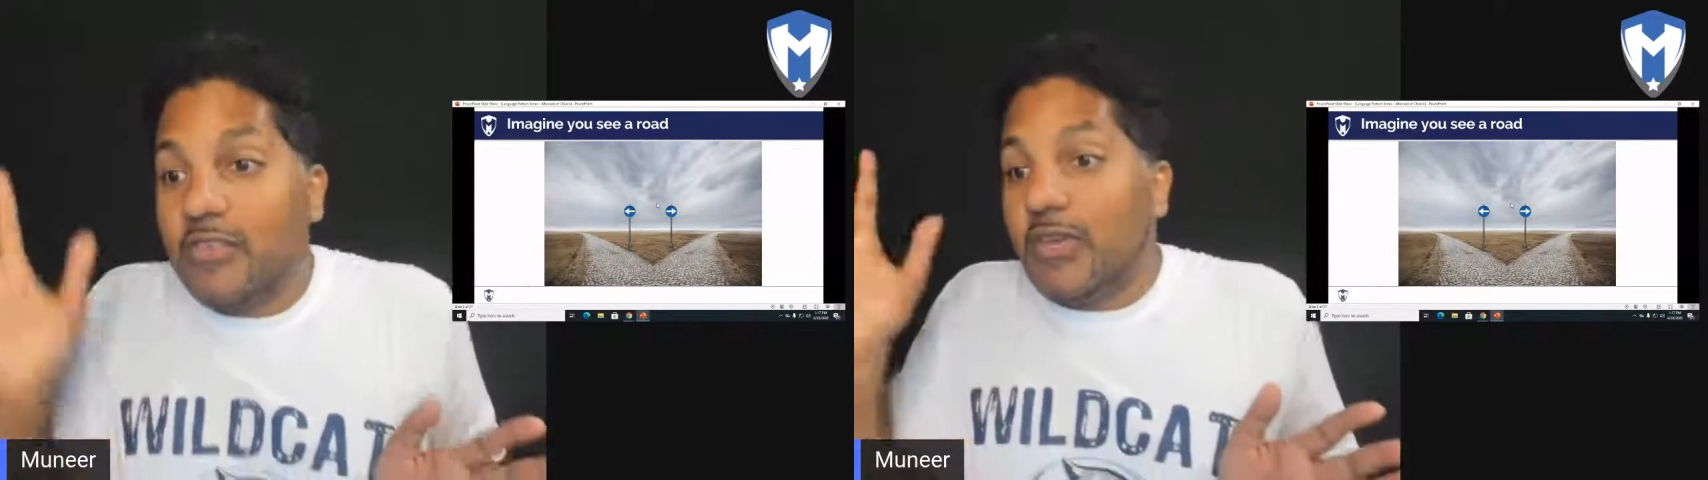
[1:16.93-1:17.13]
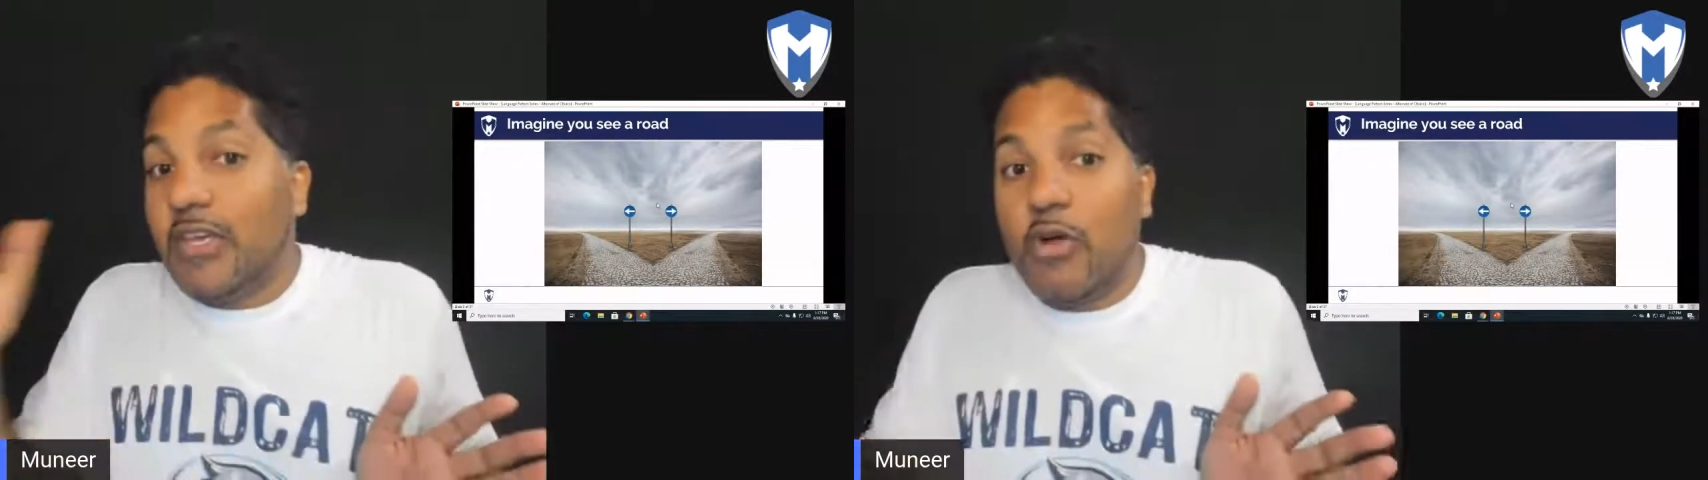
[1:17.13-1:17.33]

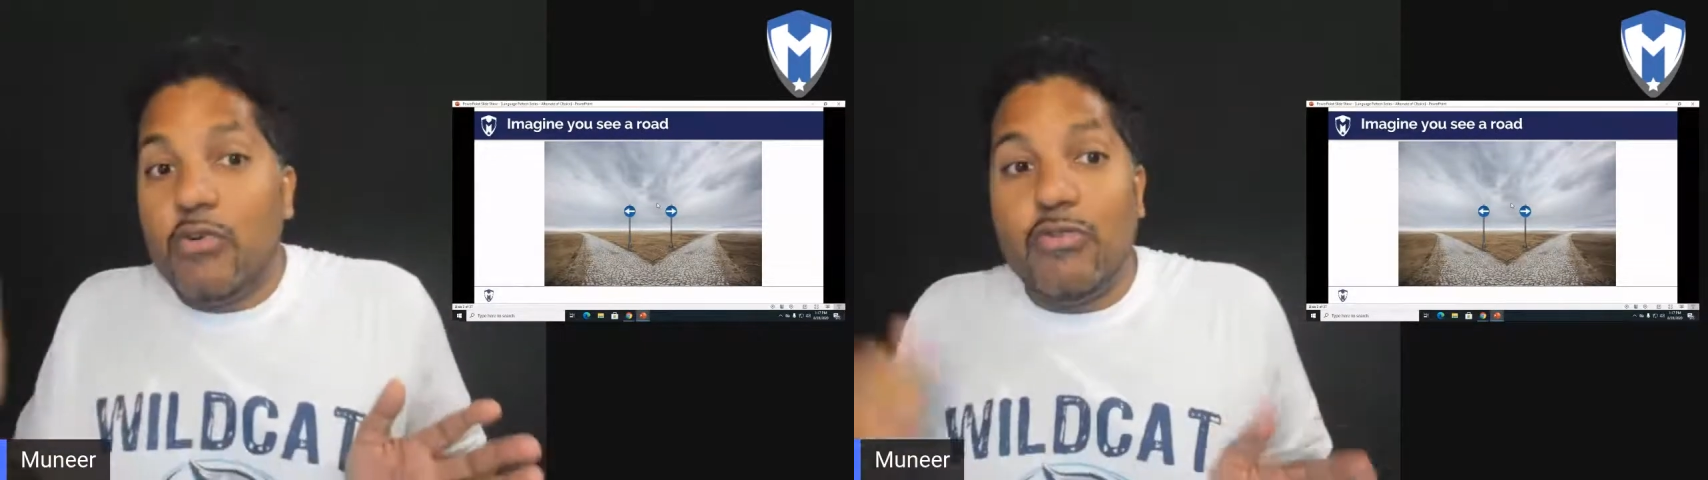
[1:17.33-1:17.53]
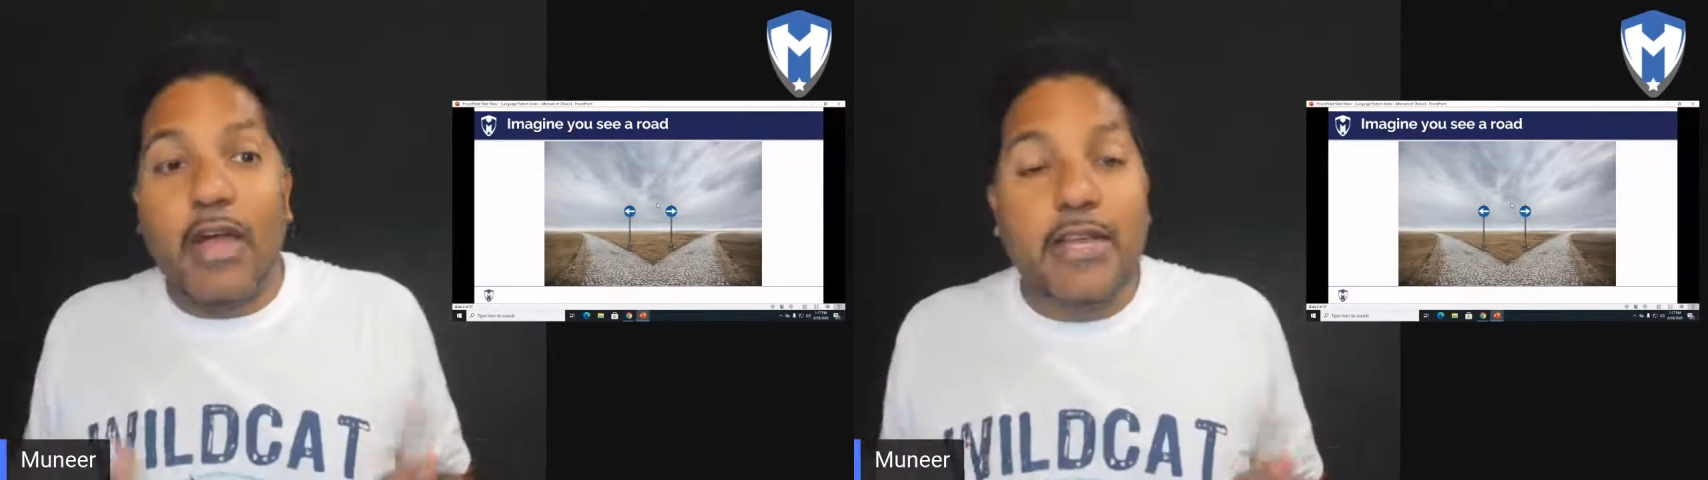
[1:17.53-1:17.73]
You can go
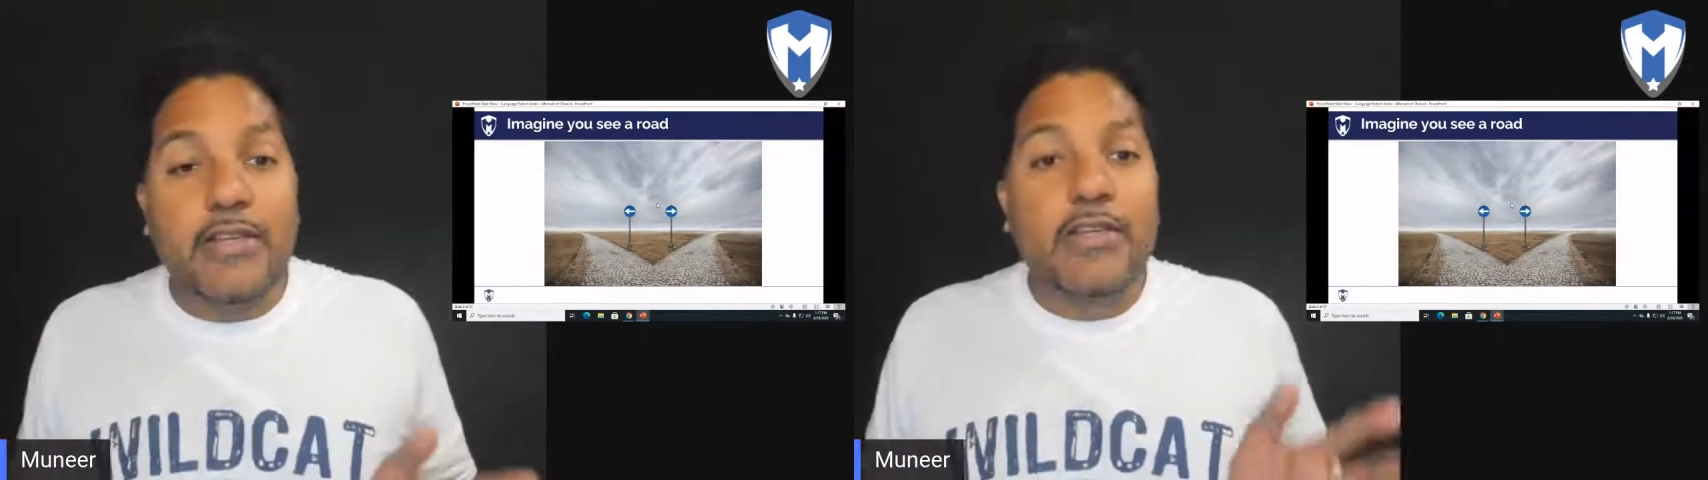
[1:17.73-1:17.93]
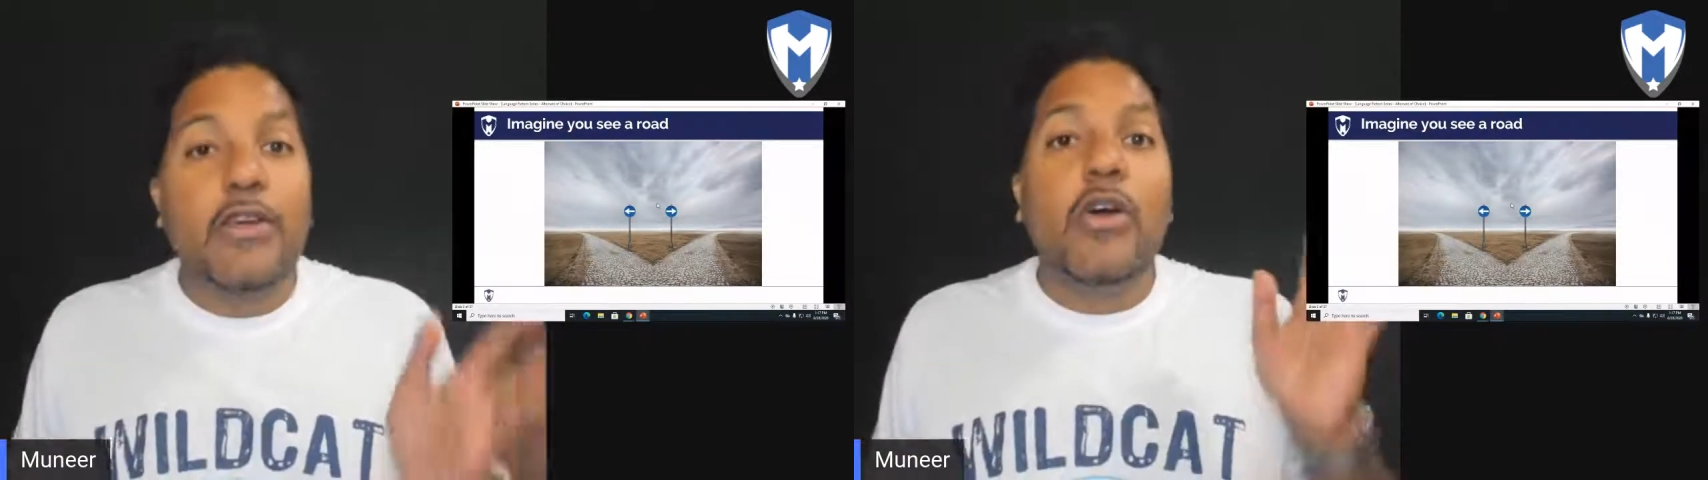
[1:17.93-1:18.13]
right